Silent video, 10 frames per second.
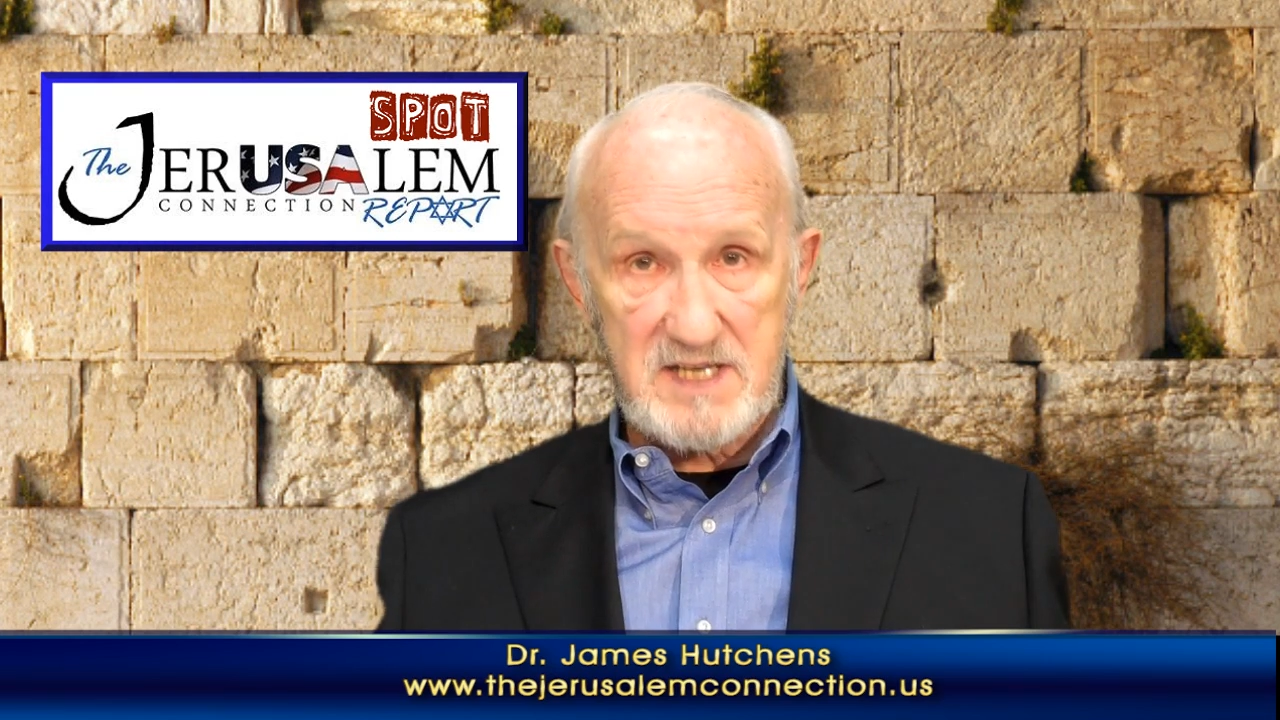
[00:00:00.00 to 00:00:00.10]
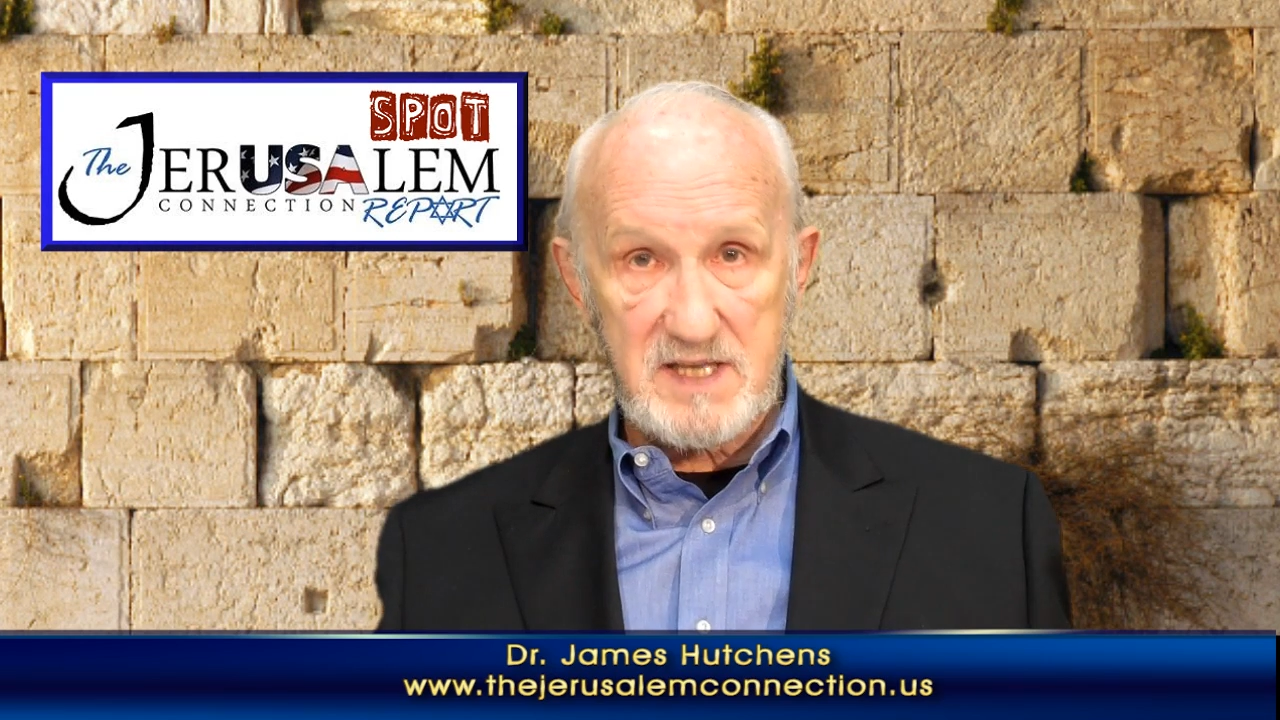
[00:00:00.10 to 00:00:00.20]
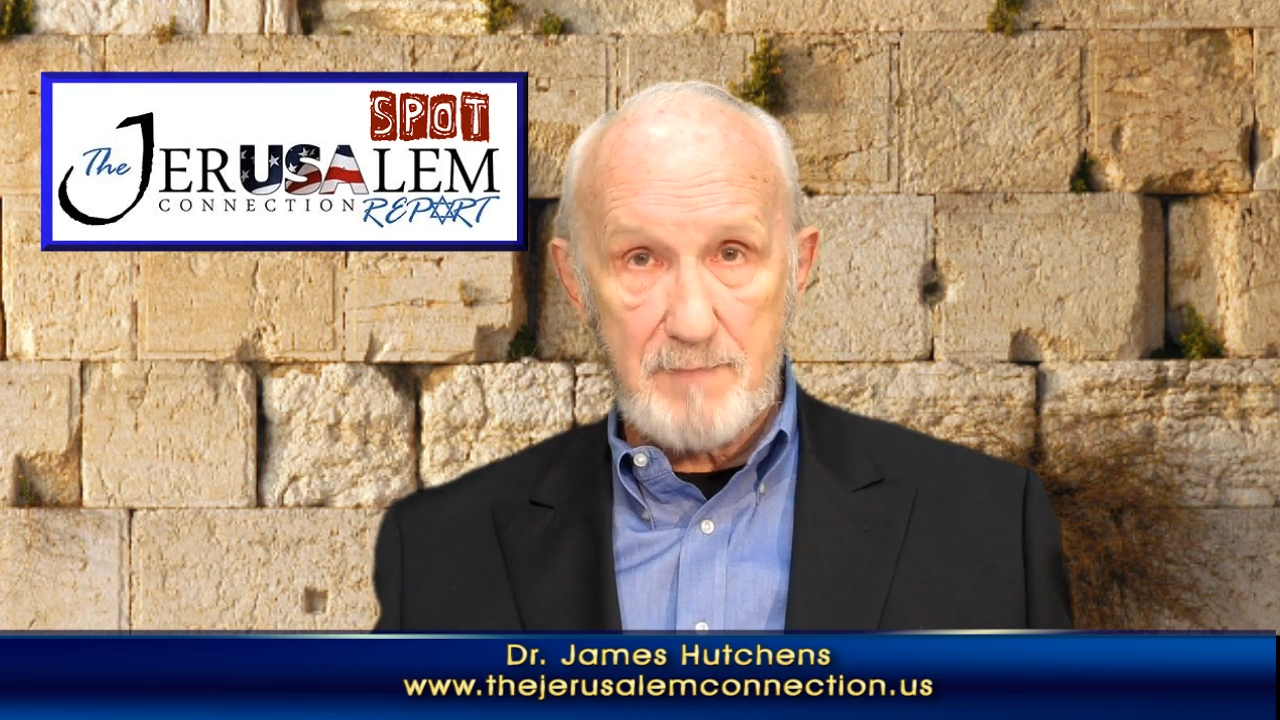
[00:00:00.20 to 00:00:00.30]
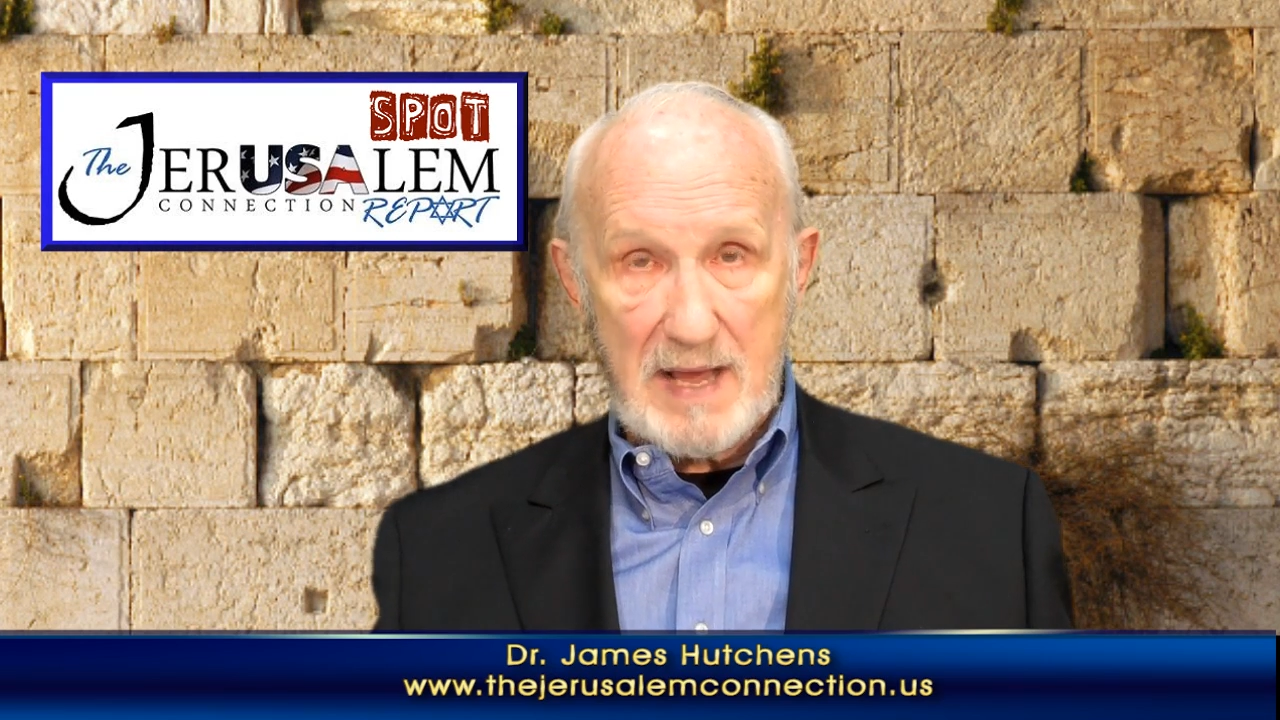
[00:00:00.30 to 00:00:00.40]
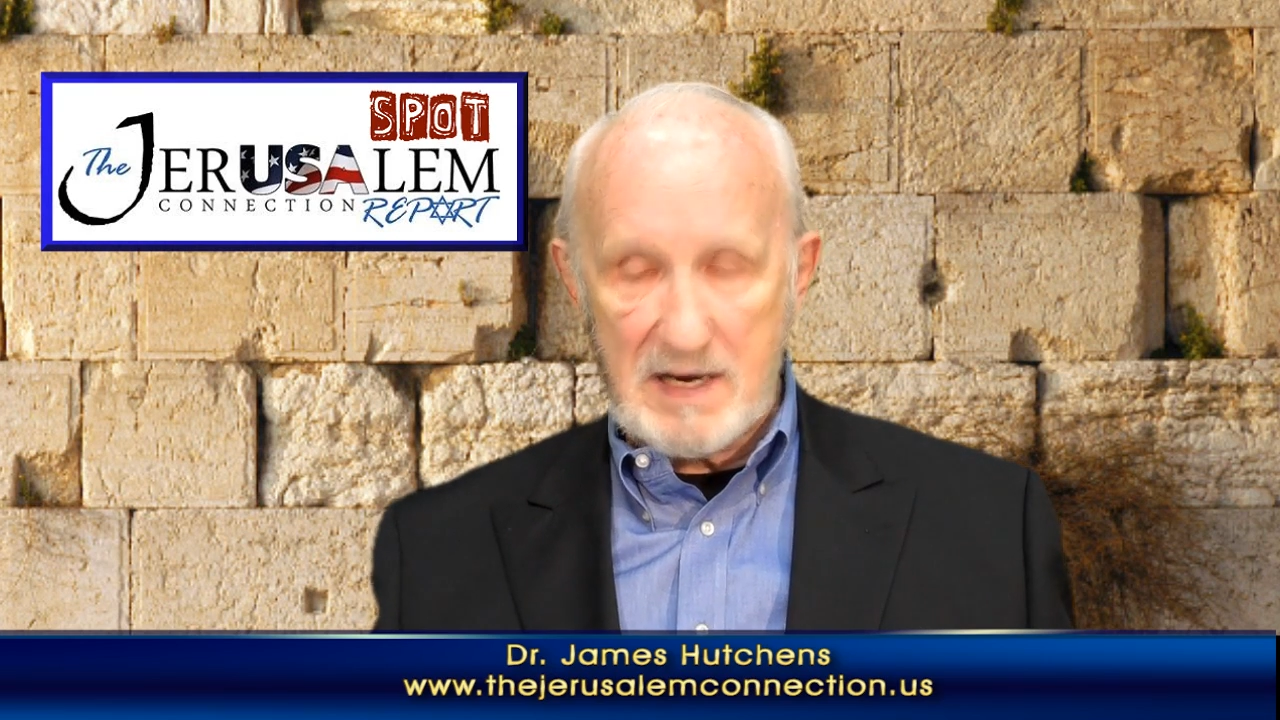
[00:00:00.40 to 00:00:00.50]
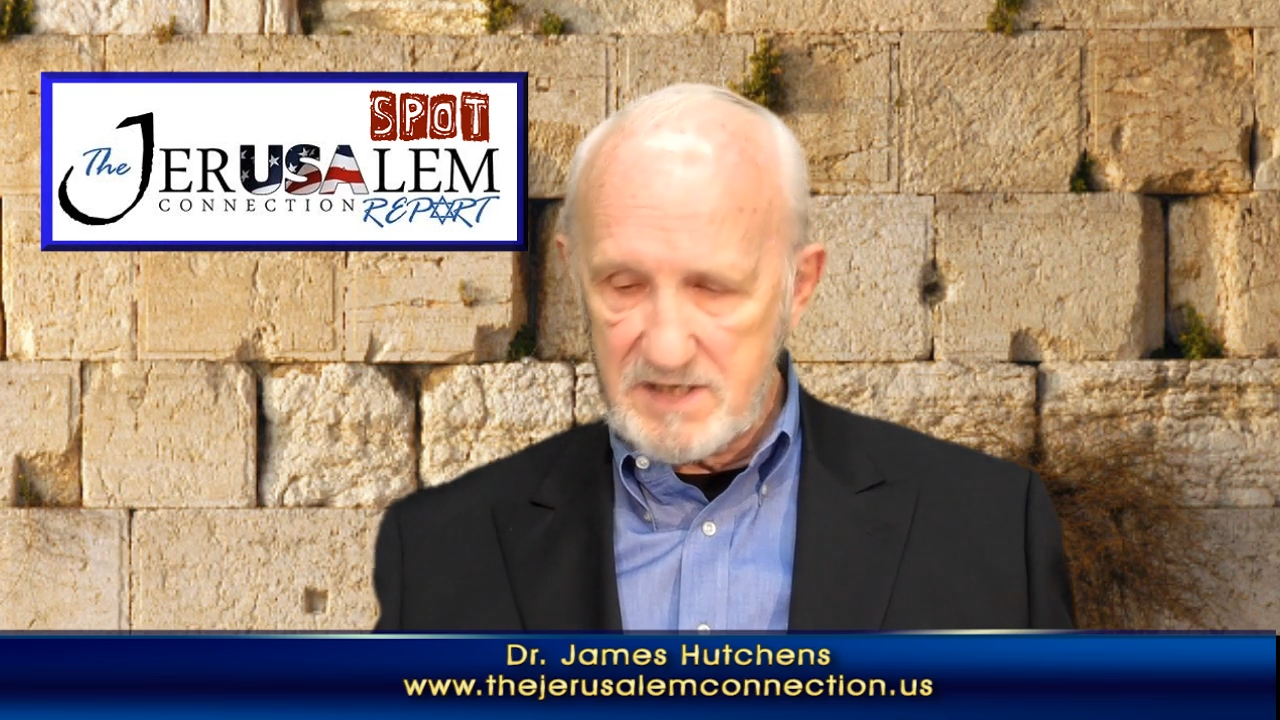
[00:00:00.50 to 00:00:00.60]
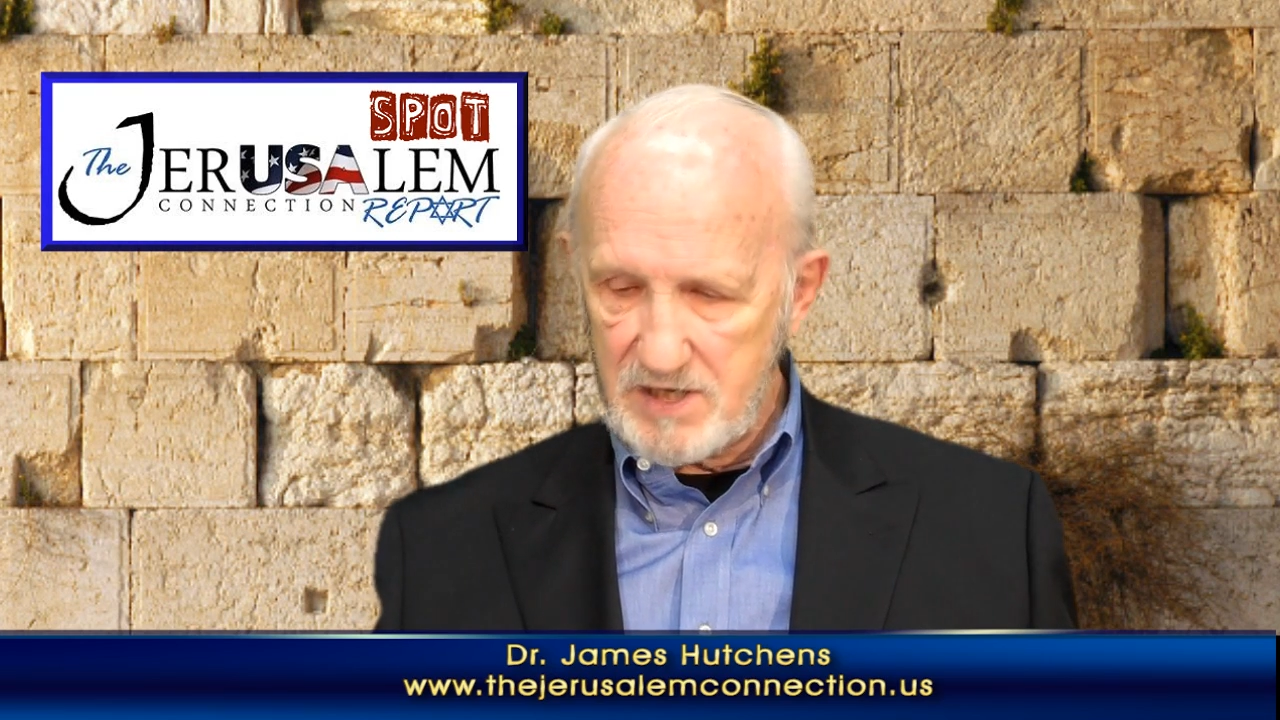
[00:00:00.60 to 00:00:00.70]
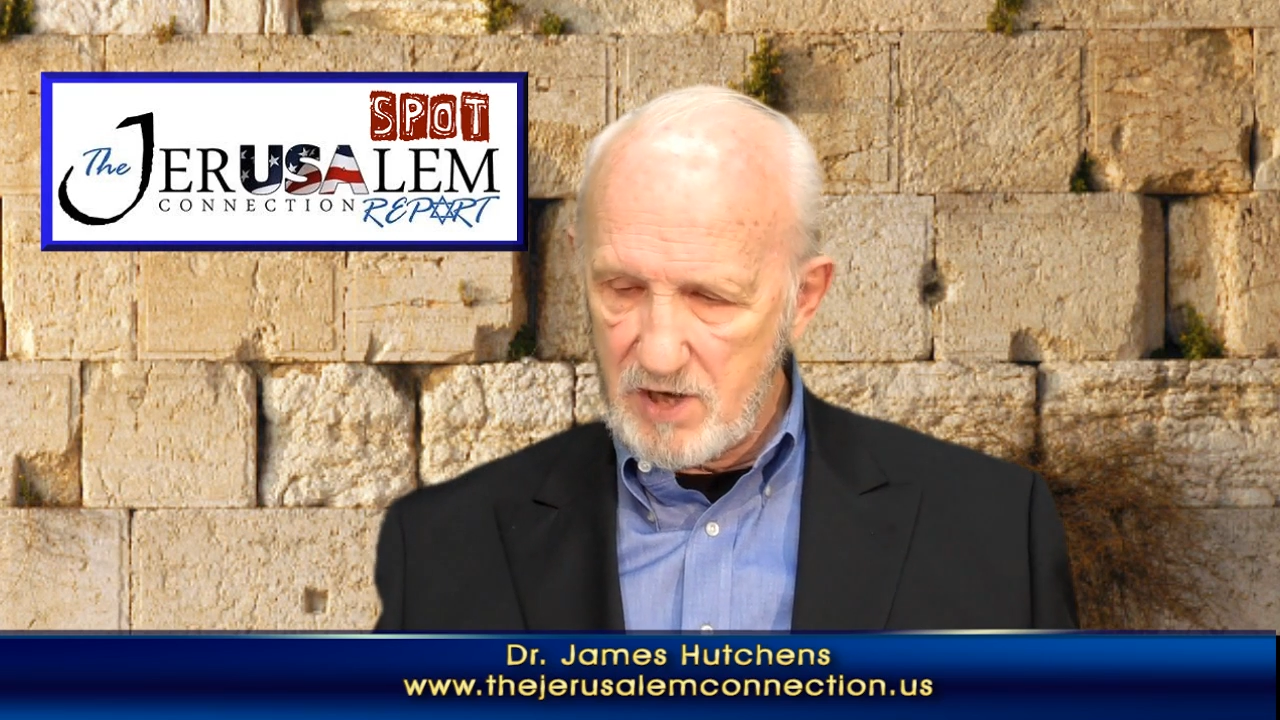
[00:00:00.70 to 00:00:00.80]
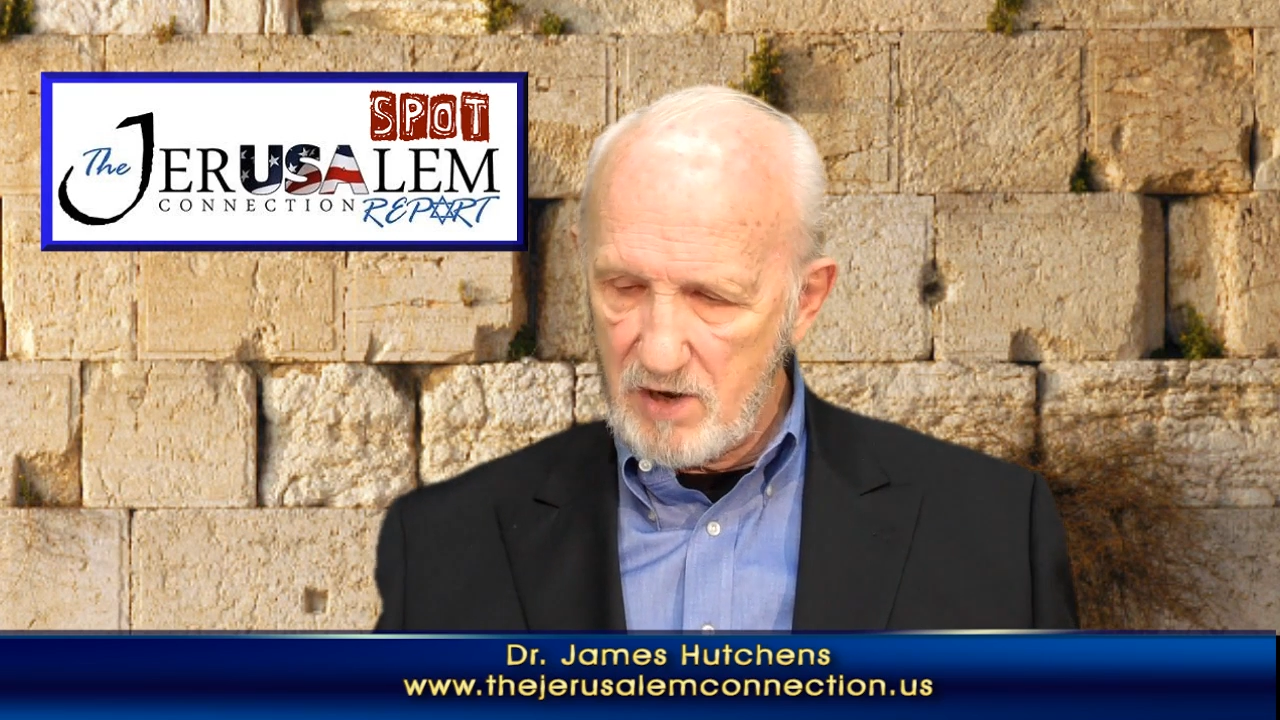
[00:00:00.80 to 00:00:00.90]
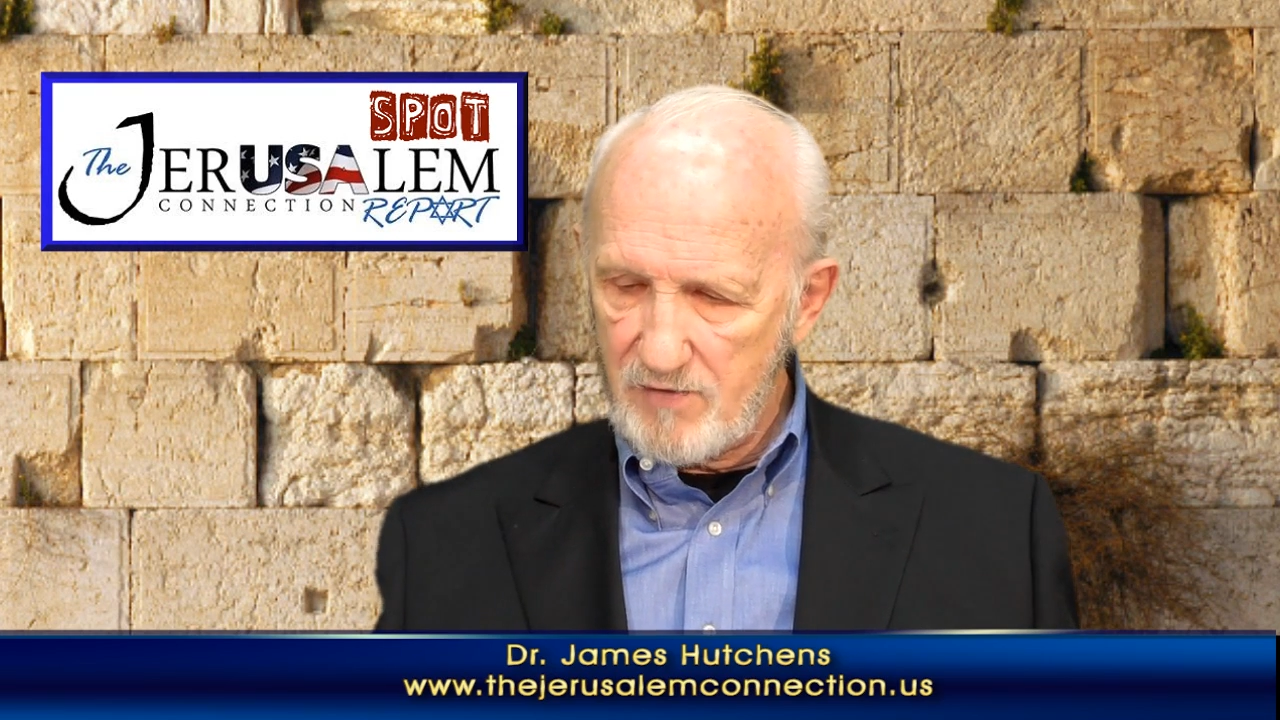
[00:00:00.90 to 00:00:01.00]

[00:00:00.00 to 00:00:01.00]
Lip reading: is the Palestinian